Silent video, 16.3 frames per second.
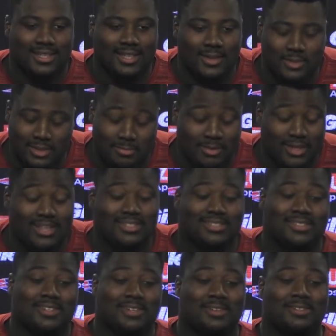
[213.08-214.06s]
It was a
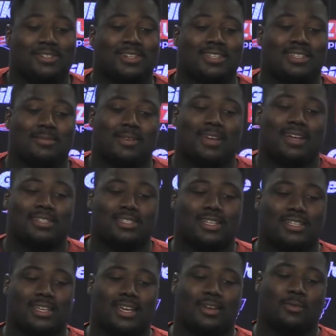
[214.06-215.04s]
blessing. You know, I shook his
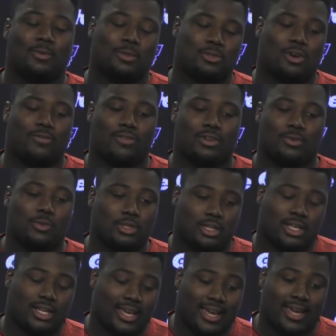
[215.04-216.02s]
hand. We were talking because we was in
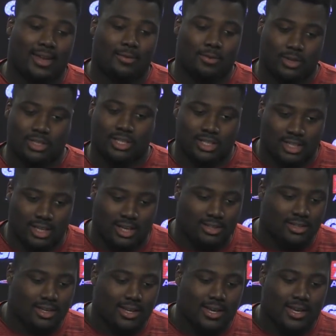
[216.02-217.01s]
the game against the
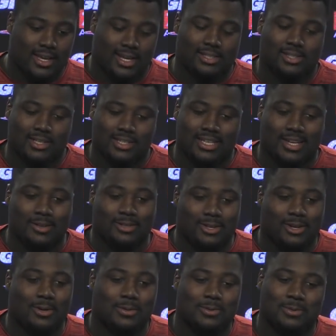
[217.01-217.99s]
Jets. And I shook his hand, I was
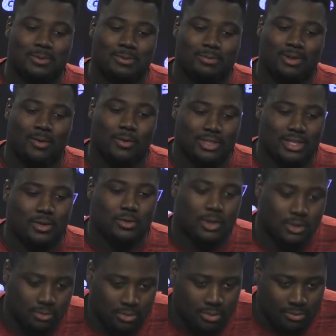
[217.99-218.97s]
talking to him. But I wish I would
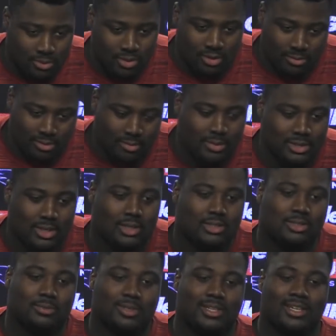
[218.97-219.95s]
talk to him more. But I'm going to talk
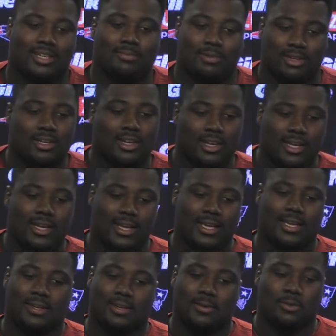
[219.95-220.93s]
to him again. But,
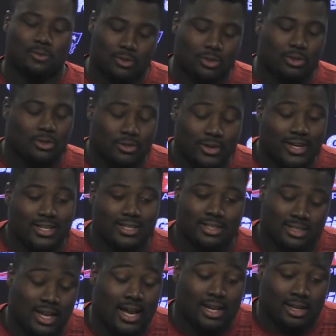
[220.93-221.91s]
you know, it was real crazy.
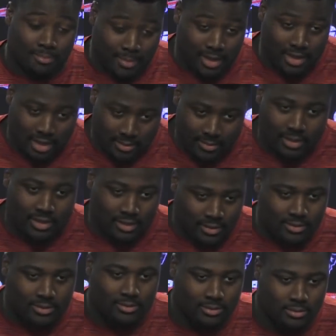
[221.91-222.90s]
It's an honor meeting him, man.
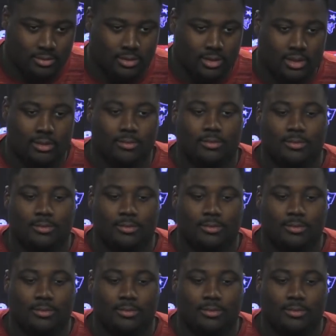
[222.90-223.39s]
Yep.